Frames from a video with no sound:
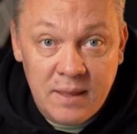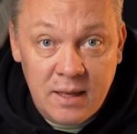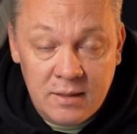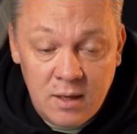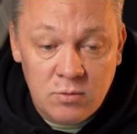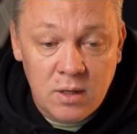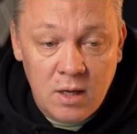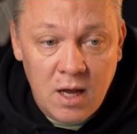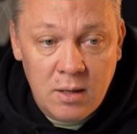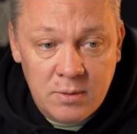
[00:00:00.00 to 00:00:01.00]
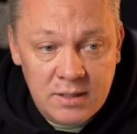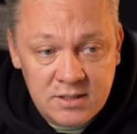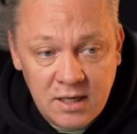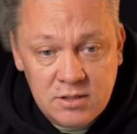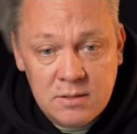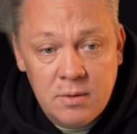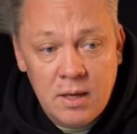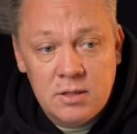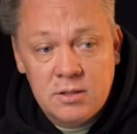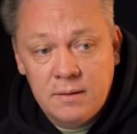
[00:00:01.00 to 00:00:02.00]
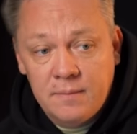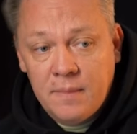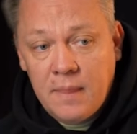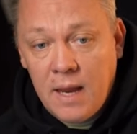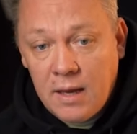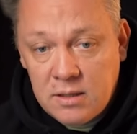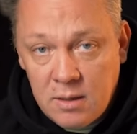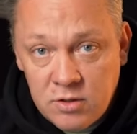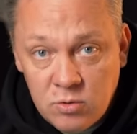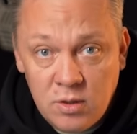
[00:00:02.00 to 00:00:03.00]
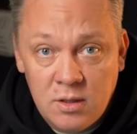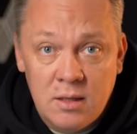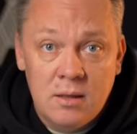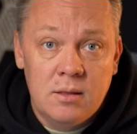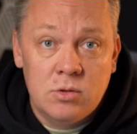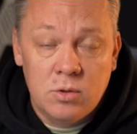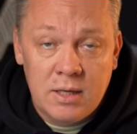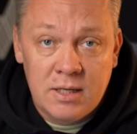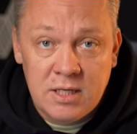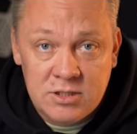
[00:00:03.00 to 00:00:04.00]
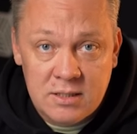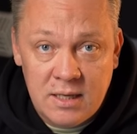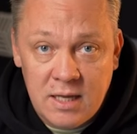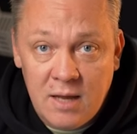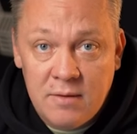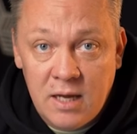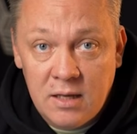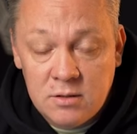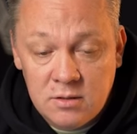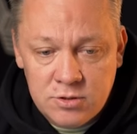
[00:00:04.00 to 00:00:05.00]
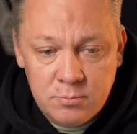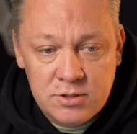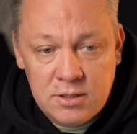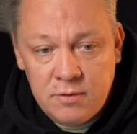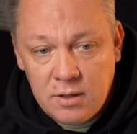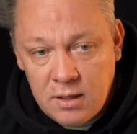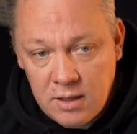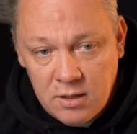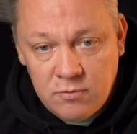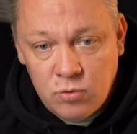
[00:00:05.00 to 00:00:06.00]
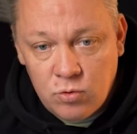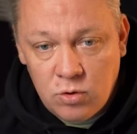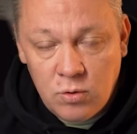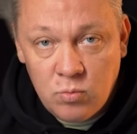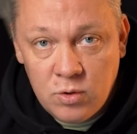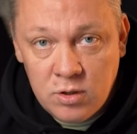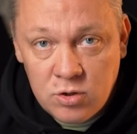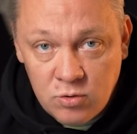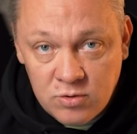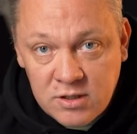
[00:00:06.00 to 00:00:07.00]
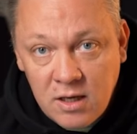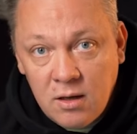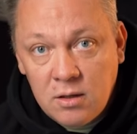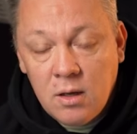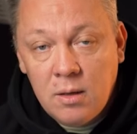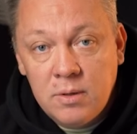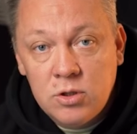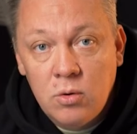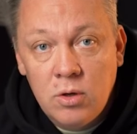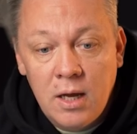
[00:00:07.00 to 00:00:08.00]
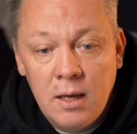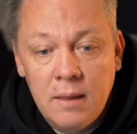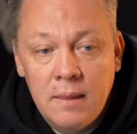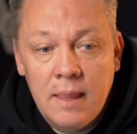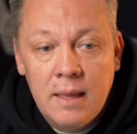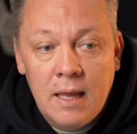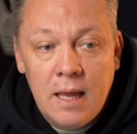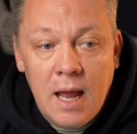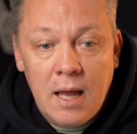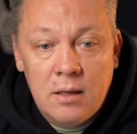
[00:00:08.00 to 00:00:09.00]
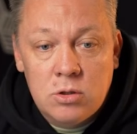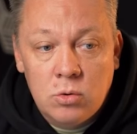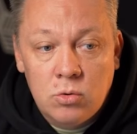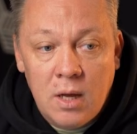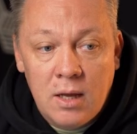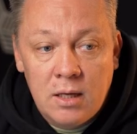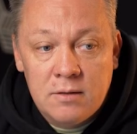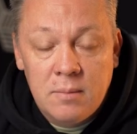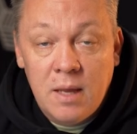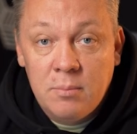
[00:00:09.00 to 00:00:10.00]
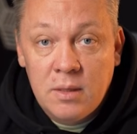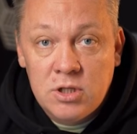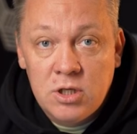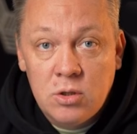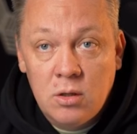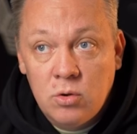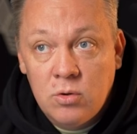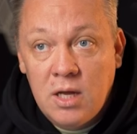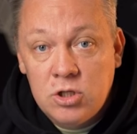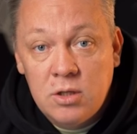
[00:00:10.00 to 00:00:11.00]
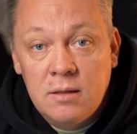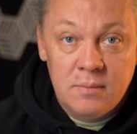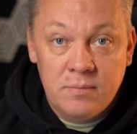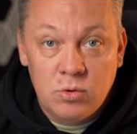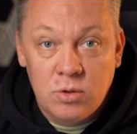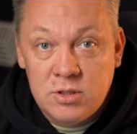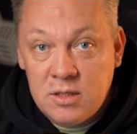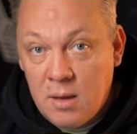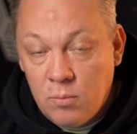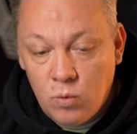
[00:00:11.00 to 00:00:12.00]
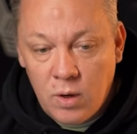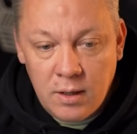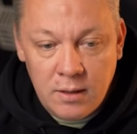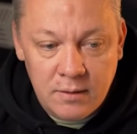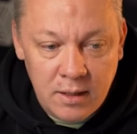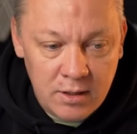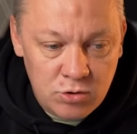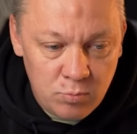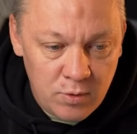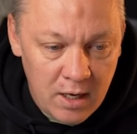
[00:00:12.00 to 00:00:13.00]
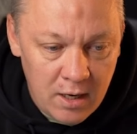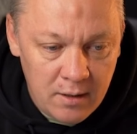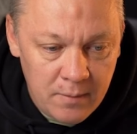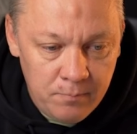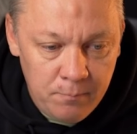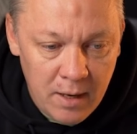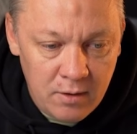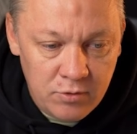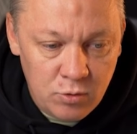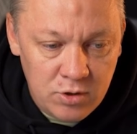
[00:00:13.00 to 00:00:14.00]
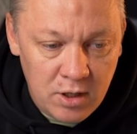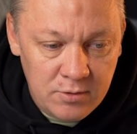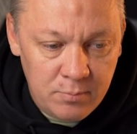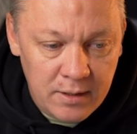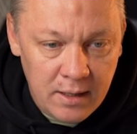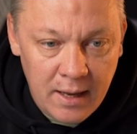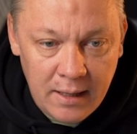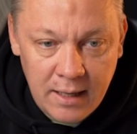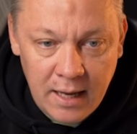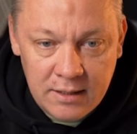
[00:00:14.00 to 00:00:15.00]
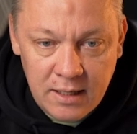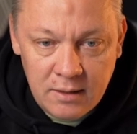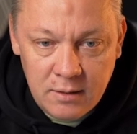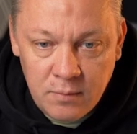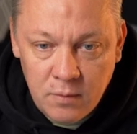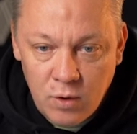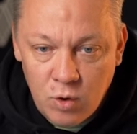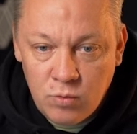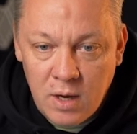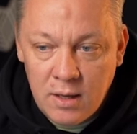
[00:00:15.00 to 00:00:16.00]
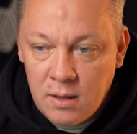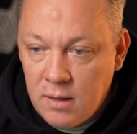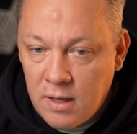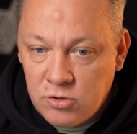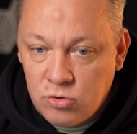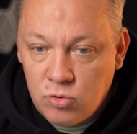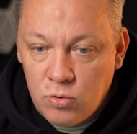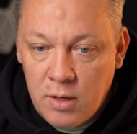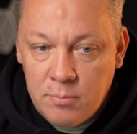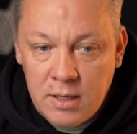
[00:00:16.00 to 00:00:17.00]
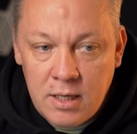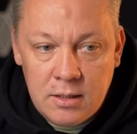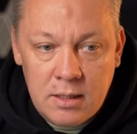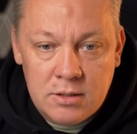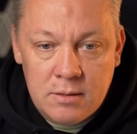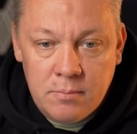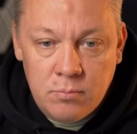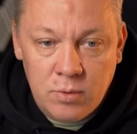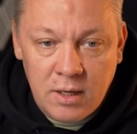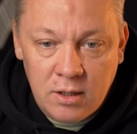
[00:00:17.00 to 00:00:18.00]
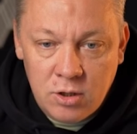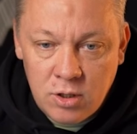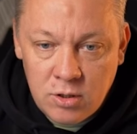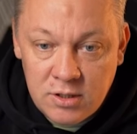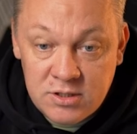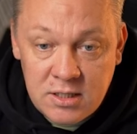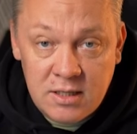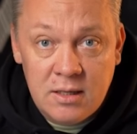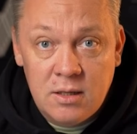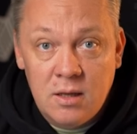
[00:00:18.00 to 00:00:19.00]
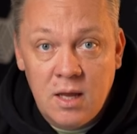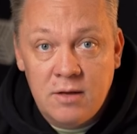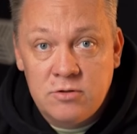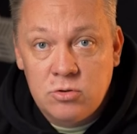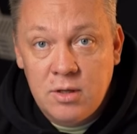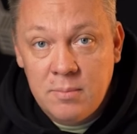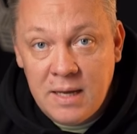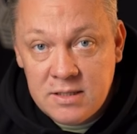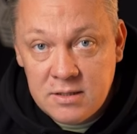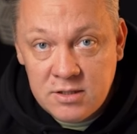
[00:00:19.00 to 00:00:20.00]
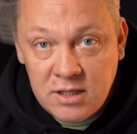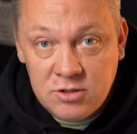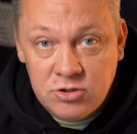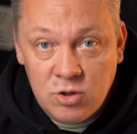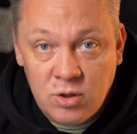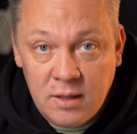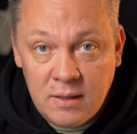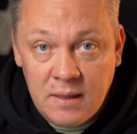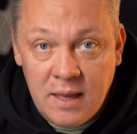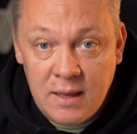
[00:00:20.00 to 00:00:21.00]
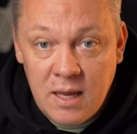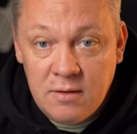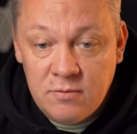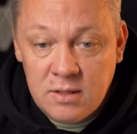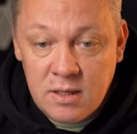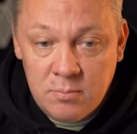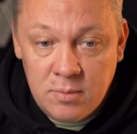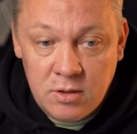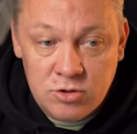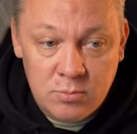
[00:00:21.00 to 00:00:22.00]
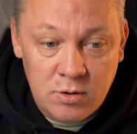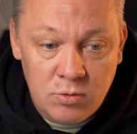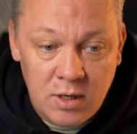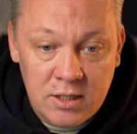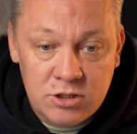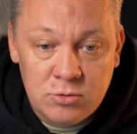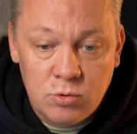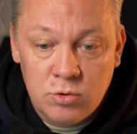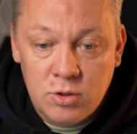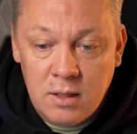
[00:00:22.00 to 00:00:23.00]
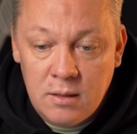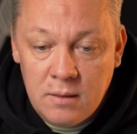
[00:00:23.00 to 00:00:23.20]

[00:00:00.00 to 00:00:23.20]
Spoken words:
It then reliably stays in place. And subsequently, you can easily navigate to the specifically needed folder where the new desired clip is located, and then add it directly from that particular location. You can set up one, then duplicate it, make a few adjustments, and that's it. Alright, let's truly begin this. We can clearly see that the live stream has indeed started, and everything appears to be running smoothly.